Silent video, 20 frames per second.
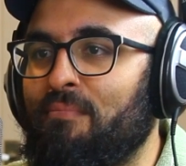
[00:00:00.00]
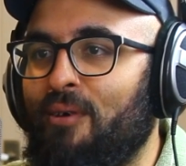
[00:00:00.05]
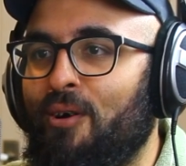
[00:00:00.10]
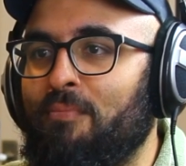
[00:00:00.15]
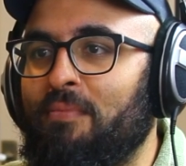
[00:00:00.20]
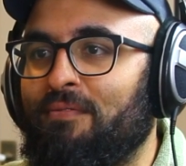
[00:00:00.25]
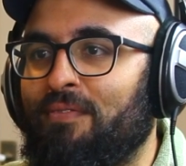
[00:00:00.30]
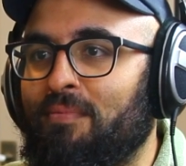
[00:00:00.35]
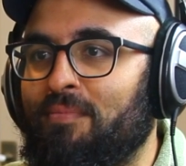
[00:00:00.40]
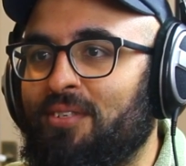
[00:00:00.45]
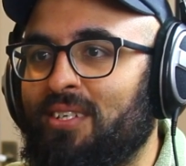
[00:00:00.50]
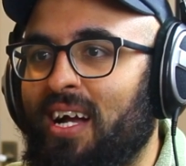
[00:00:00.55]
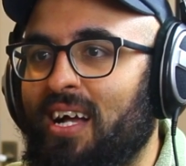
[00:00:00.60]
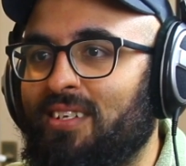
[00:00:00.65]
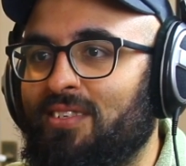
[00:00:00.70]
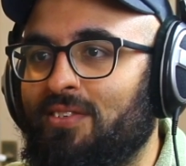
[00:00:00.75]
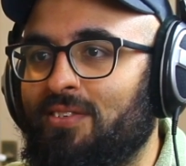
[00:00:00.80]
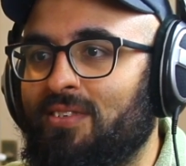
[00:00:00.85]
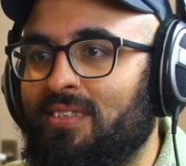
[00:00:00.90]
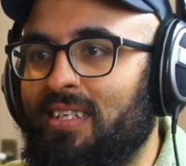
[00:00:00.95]
moment from
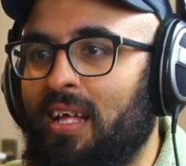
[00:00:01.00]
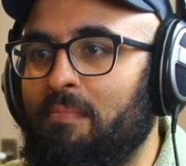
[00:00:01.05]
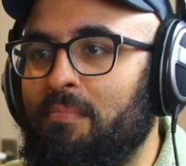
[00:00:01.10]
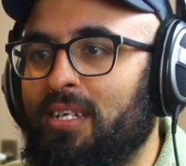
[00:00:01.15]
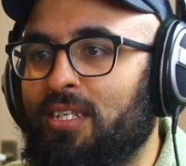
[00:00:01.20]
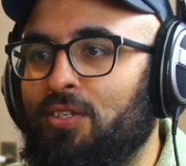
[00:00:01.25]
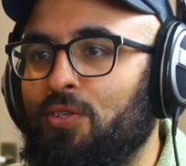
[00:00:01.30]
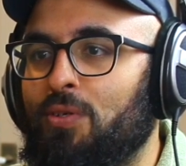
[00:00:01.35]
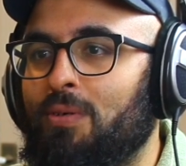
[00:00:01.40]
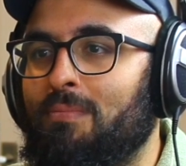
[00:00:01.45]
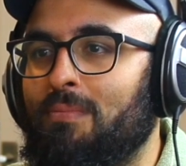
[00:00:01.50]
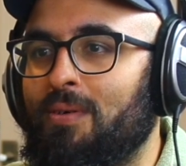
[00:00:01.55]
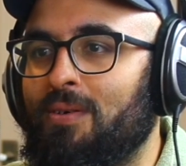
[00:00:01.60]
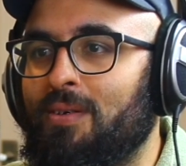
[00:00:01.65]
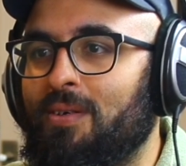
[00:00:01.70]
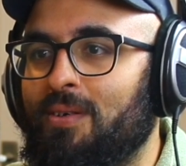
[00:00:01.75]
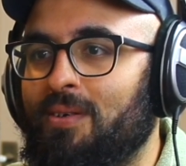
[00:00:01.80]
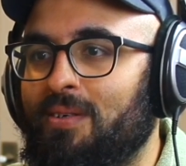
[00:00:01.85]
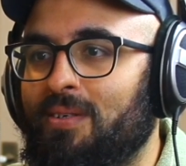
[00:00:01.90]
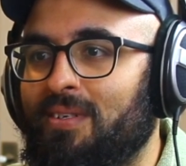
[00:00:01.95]
childhood that makes you a
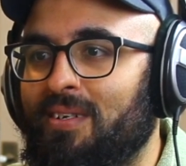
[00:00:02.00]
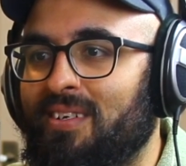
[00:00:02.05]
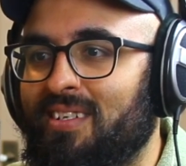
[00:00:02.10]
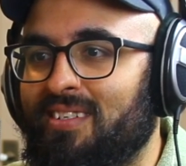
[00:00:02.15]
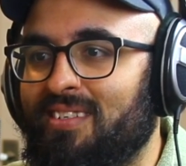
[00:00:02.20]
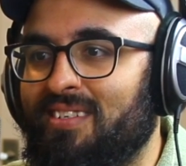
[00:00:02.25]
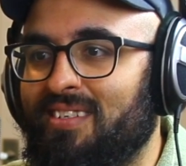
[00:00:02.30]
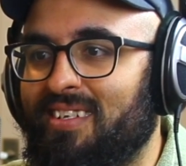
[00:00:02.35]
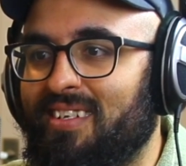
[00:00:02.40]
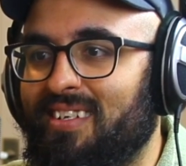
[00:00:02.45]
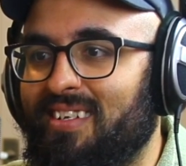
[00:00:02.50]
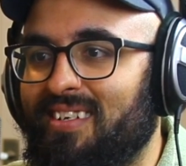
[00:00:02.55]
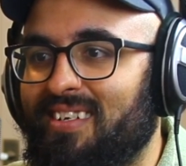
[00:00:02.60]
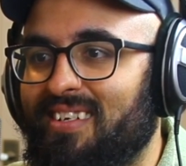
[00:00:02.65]
murderer, doesn't it?